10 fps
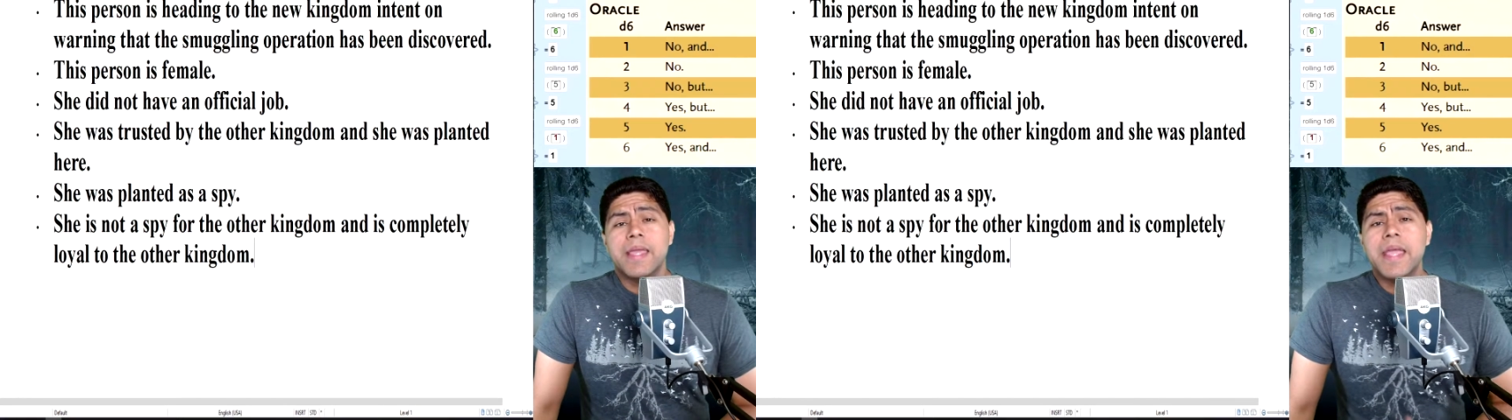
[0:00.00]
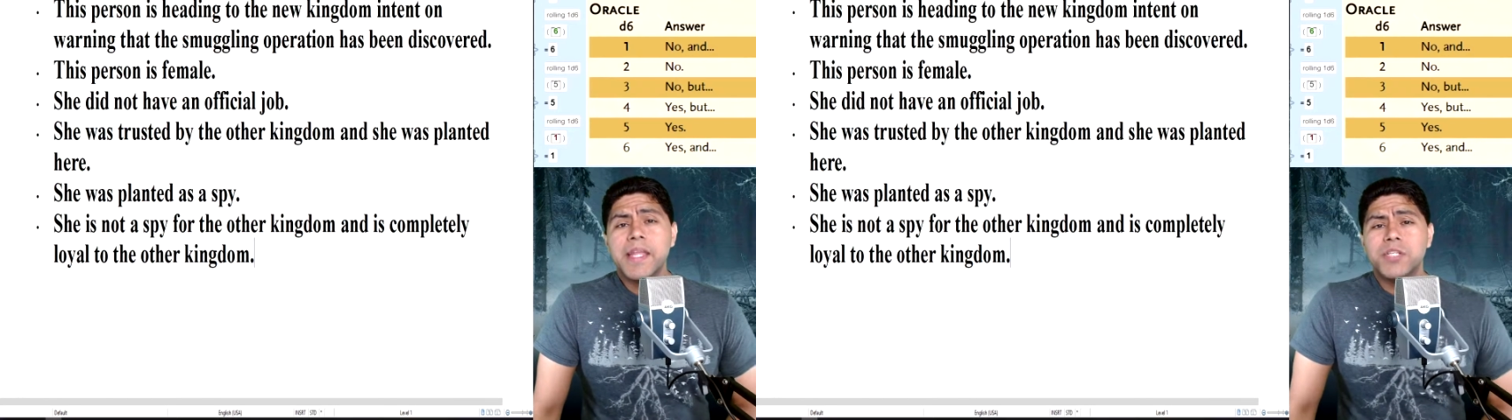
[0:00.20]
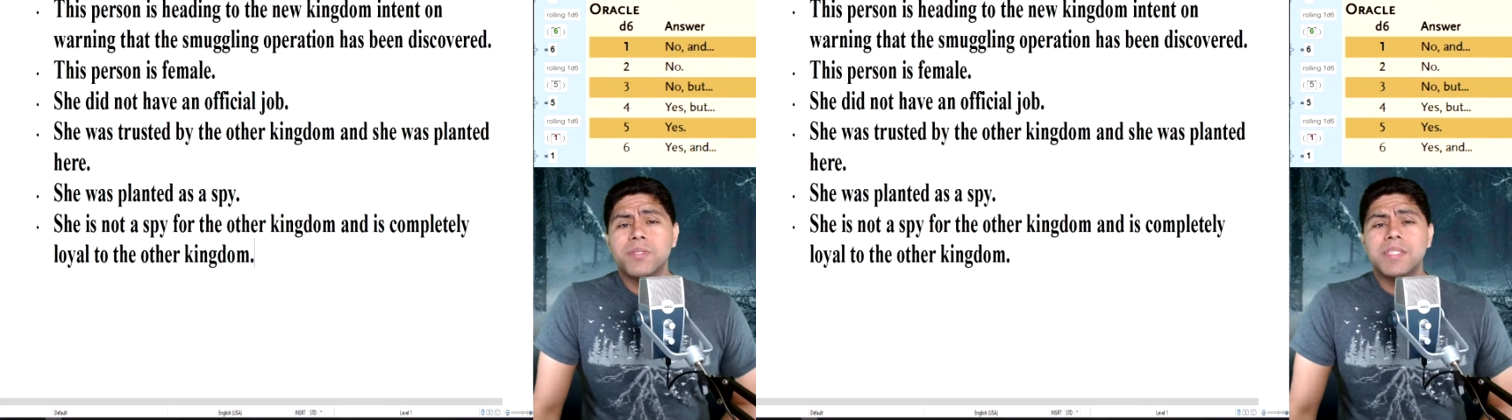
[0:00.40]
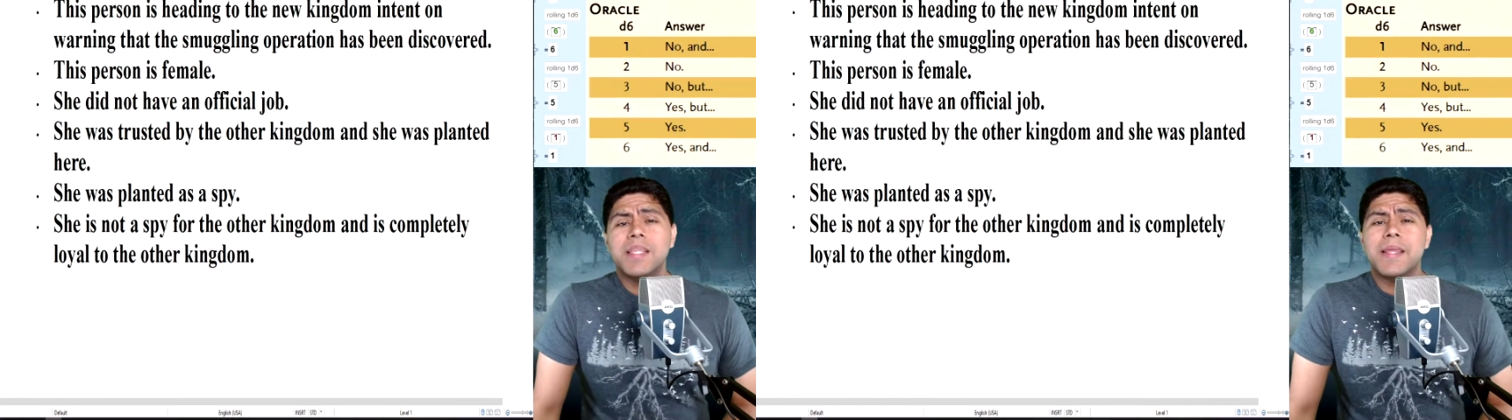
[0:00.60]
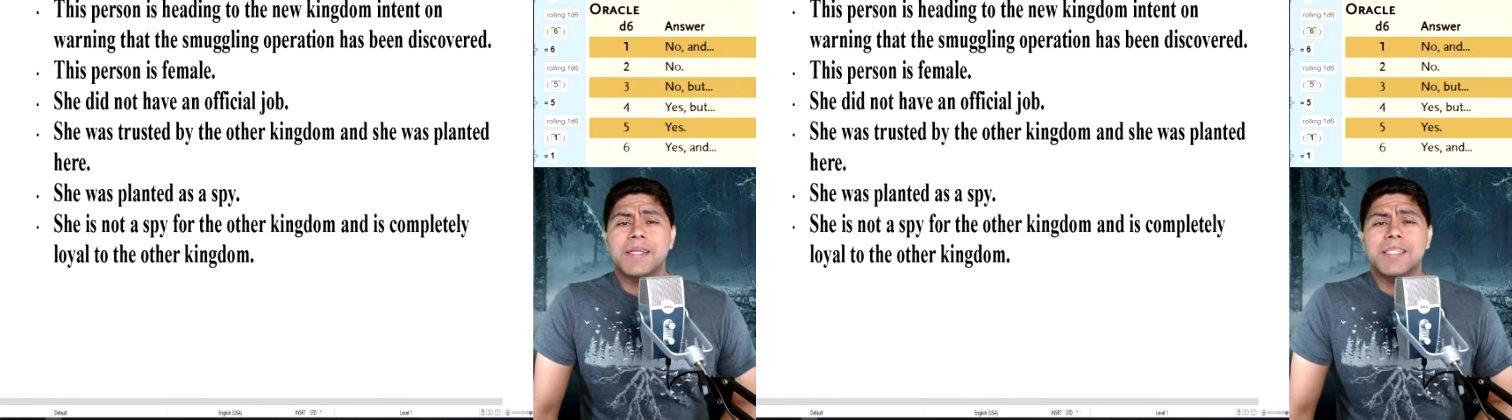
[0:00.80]

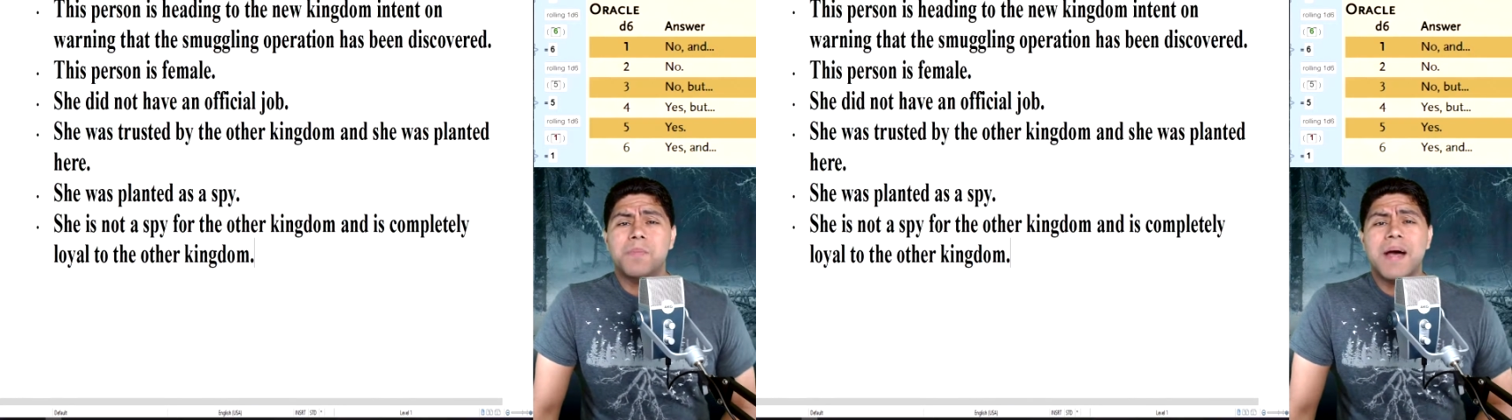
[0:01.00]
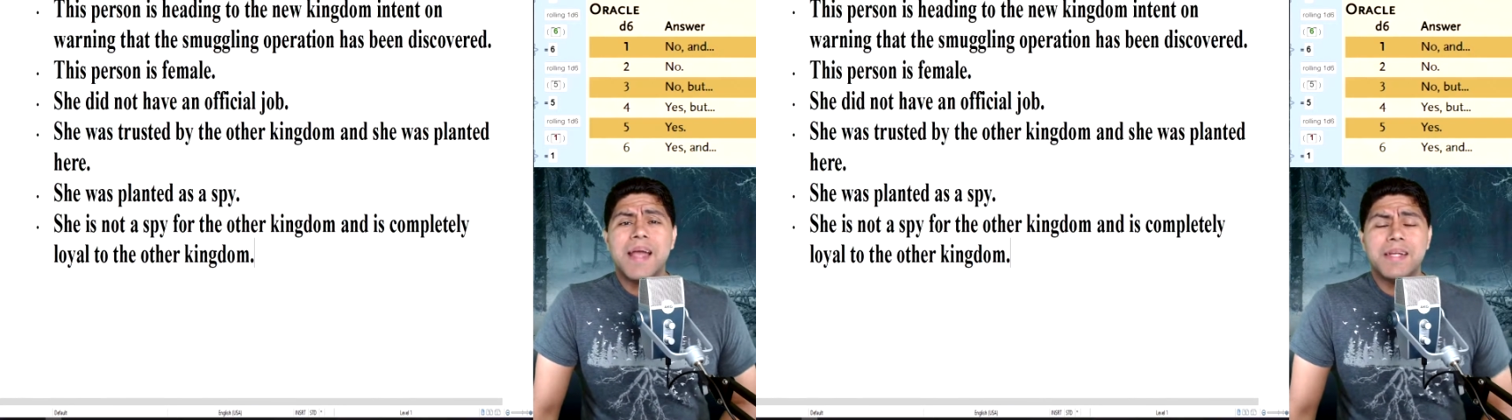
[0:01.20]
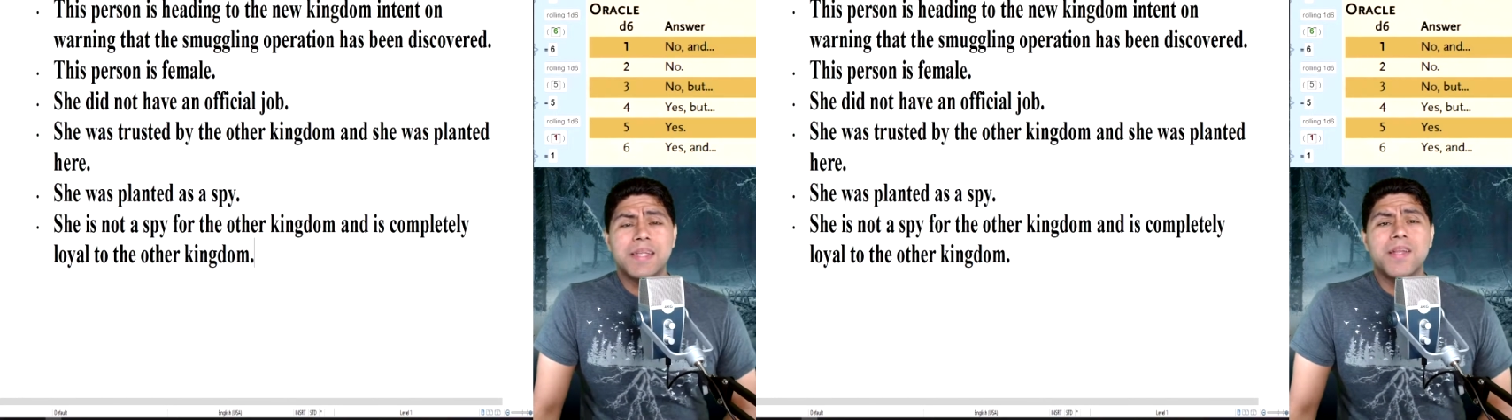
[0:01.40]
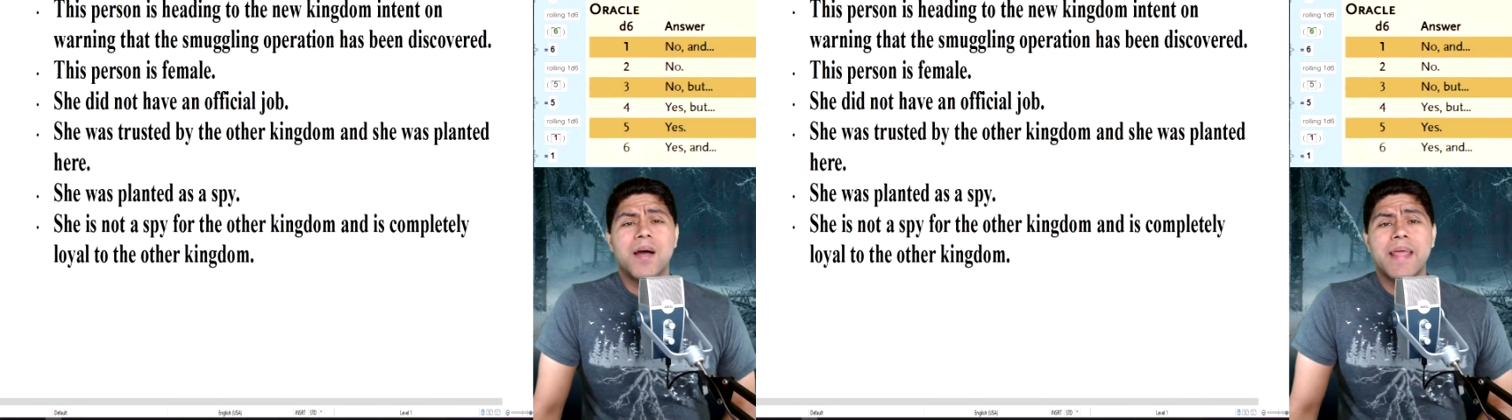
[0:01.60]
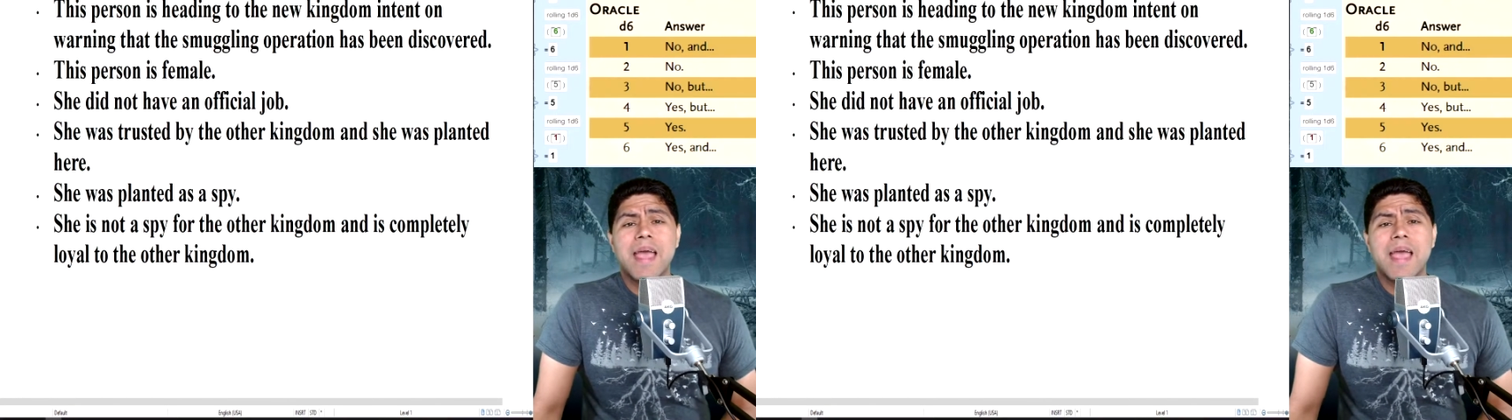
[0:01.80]
Interesting that a spy did not